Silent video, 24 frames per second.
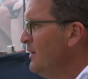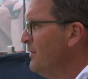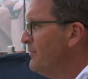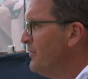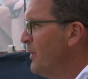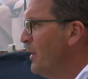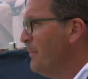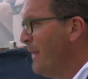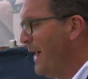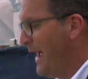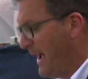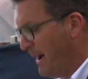
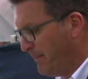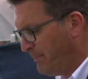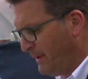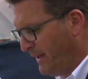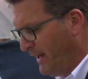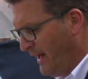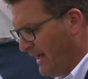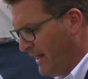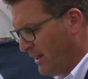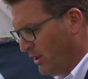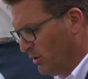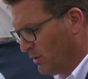from Happy
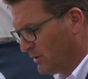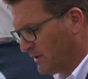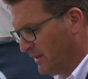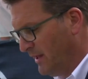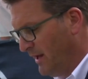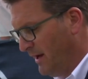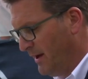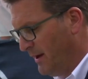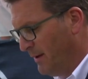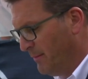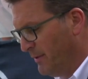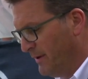Hollow
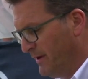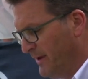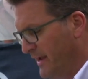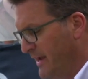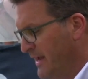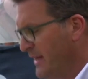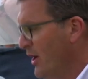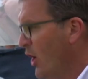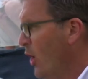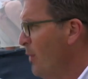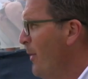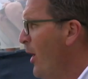Club
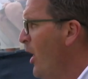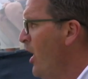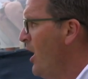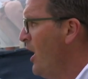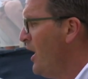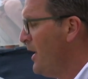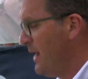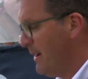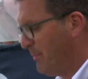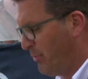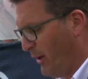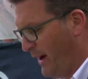in
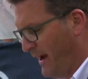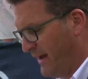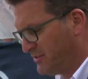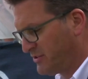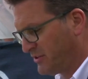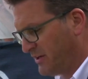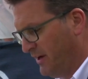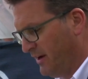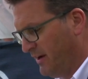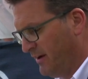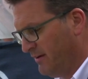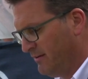Omaha,
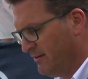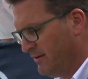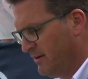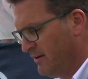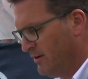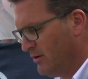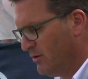Nebraska,